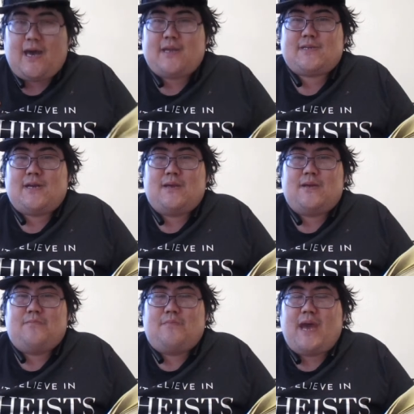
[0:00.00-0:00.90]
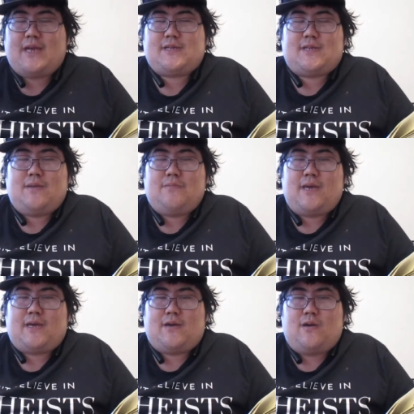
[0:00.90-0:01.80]
is going to magically
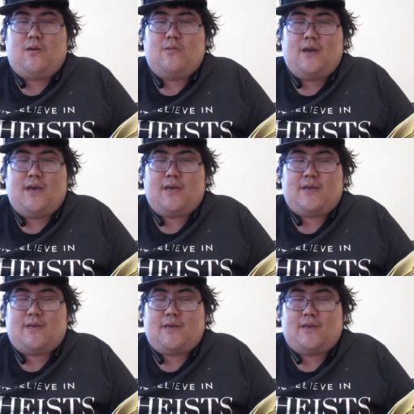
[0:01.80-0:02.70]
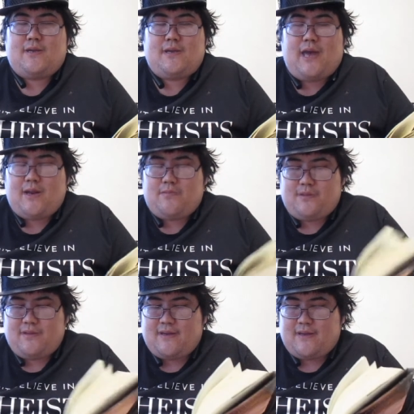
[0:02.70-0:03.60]
make it go away. I don't
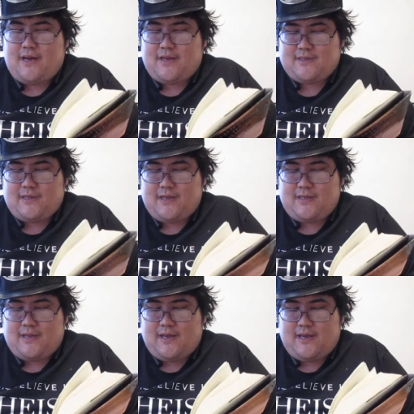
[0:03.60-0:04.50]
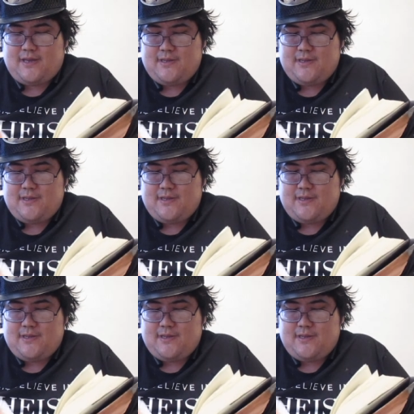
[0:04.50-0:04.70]
believe that God is like that.